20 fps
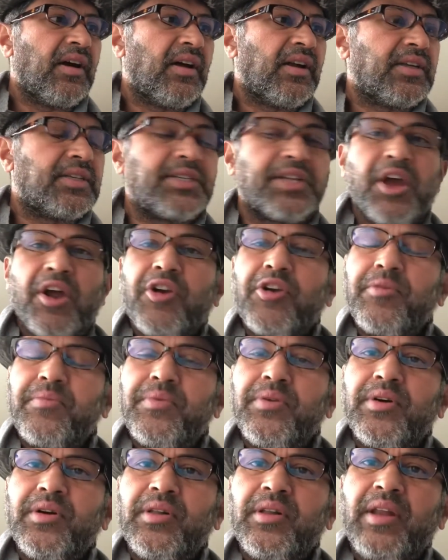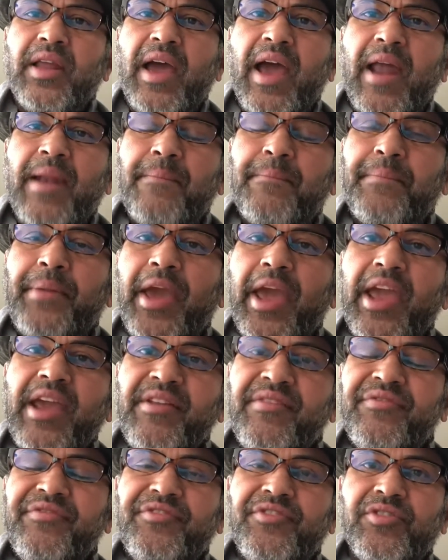terrible and
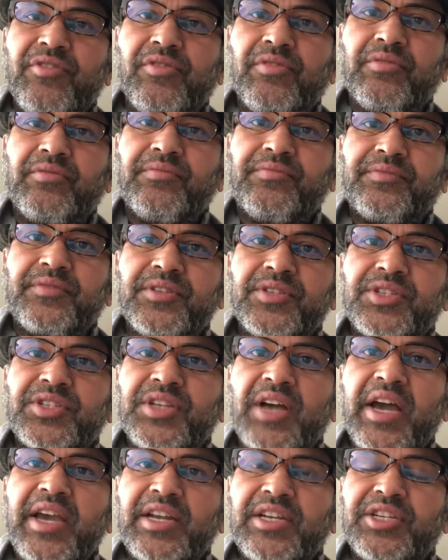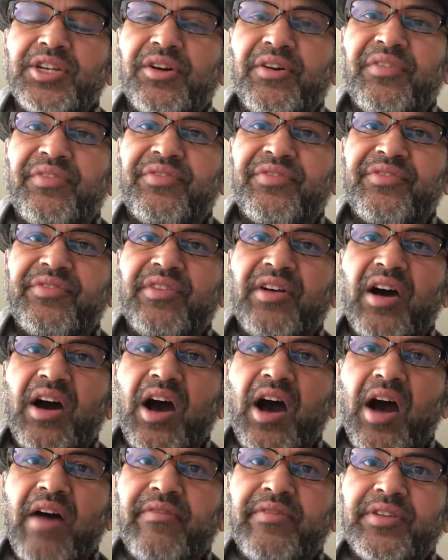painful sight of
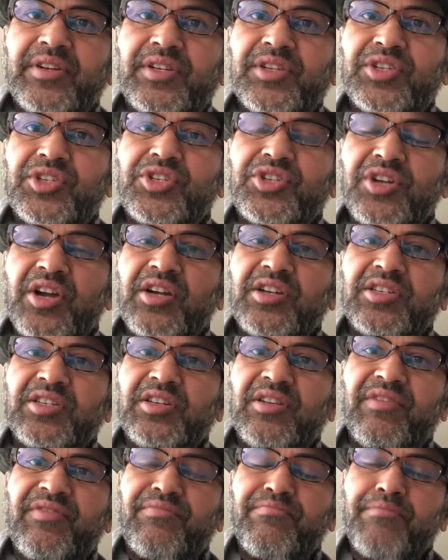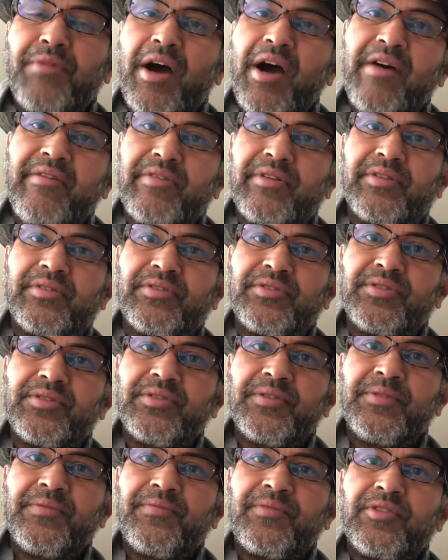our destructive powers
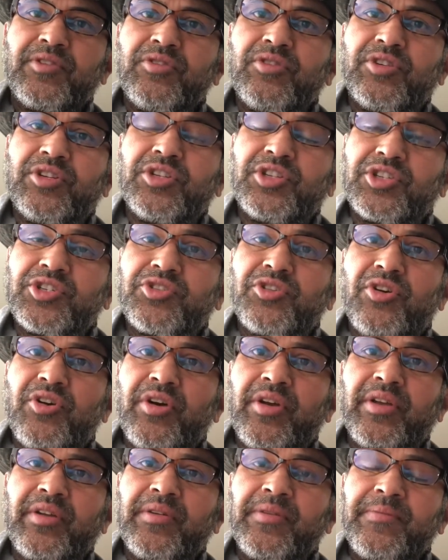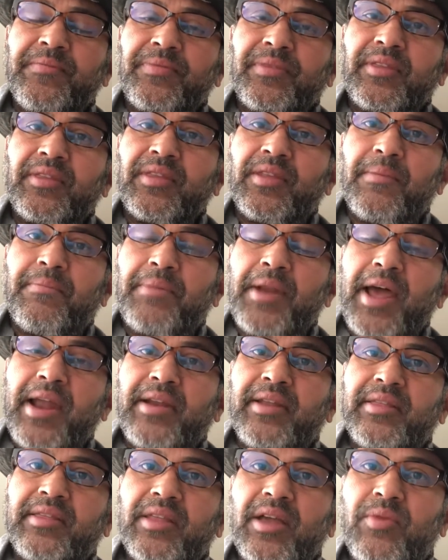to destroy the
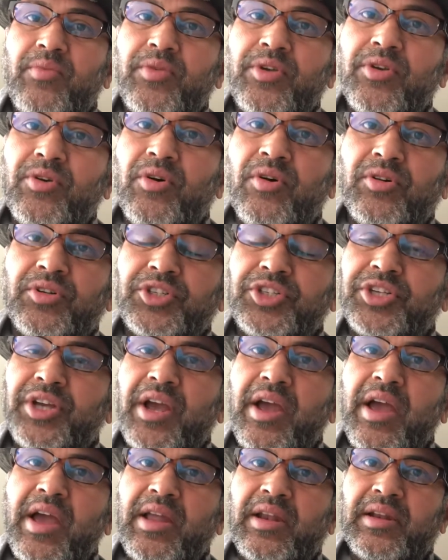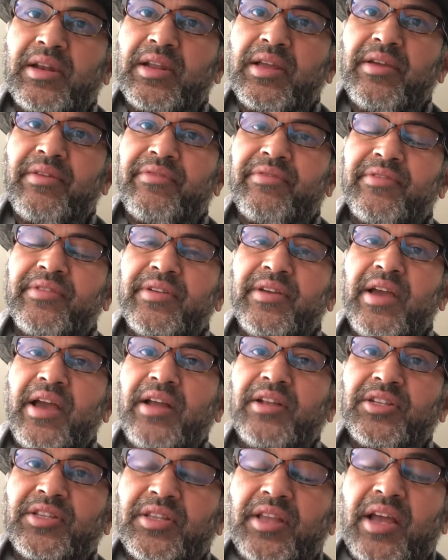planet that we all share and live
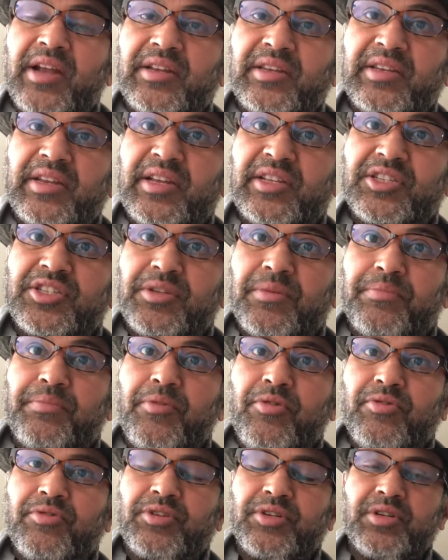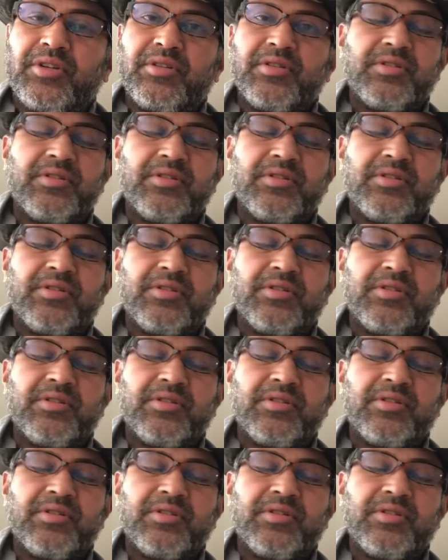and that gets supported